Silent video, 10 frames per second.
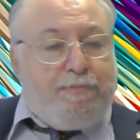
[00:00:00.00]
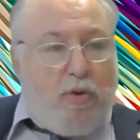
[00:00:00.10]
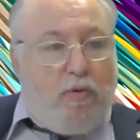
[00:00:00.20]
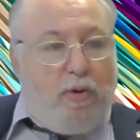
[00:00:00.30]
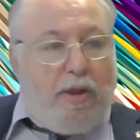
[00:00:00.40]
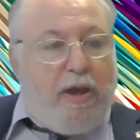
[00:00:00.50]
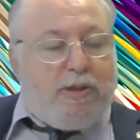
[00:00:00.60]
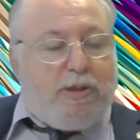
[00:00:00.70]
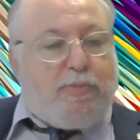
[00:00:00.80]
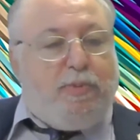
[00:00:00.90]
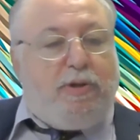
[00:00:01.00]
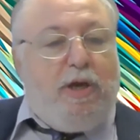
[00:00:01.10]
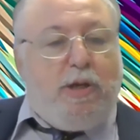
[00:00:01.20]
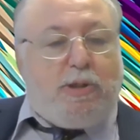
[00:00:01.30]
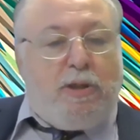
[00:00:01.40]
who really has
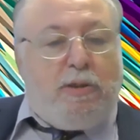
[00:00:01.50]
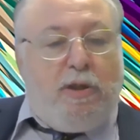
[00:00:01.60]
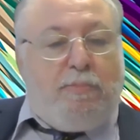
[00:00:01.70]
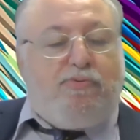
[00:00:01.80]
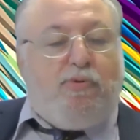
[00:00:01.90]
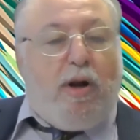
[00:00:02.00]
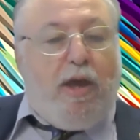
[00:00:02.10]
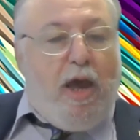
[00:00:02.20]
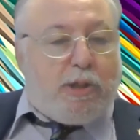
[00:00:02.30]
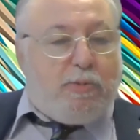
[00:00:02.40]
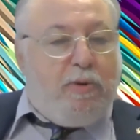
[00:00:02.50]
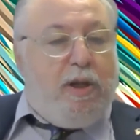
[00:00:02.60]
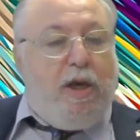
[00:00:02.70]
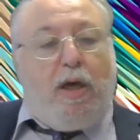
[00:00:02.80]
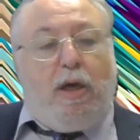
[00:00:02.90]
expertise in, in broadcast
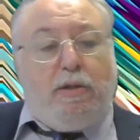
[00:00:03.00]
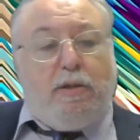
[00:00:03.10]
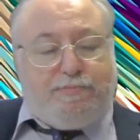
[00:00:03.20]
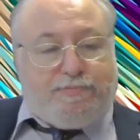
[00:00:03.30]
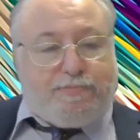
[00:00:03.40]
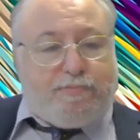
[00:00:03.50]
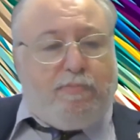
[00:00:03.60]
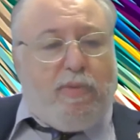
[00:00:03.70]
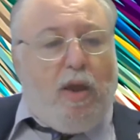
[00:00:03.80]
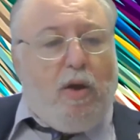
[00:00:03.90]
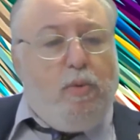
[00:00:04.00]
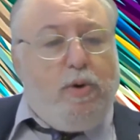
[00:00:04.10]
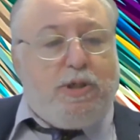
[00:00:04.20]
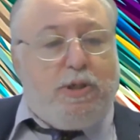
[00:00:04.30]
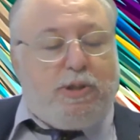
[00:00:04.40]
media,
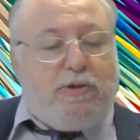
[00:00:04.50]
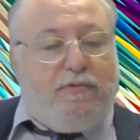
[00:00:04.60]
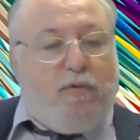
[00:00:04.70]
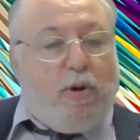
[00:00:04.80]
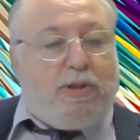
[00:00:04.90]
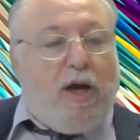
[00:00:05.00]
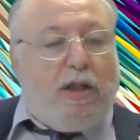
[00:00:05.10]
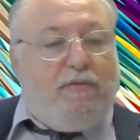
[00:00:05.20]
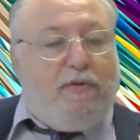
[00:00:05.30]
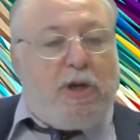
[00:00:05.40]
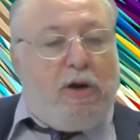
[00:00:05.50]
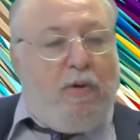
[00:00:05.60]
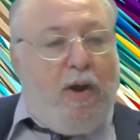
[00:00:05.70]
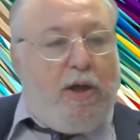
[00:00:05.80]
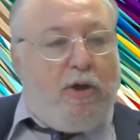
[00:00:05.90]
which is, of course, television and
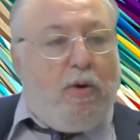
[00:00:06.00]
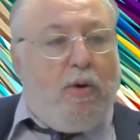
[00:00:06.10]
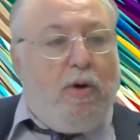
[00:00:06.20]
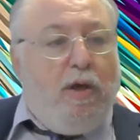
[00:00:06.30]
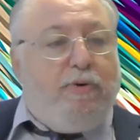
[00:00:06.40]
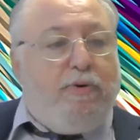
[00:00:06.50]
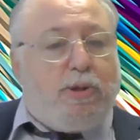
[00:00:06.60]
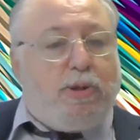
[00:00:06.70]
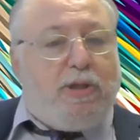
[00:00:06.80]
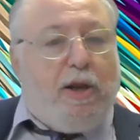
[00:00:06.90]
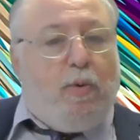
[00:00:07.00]
radio. Bruce, take it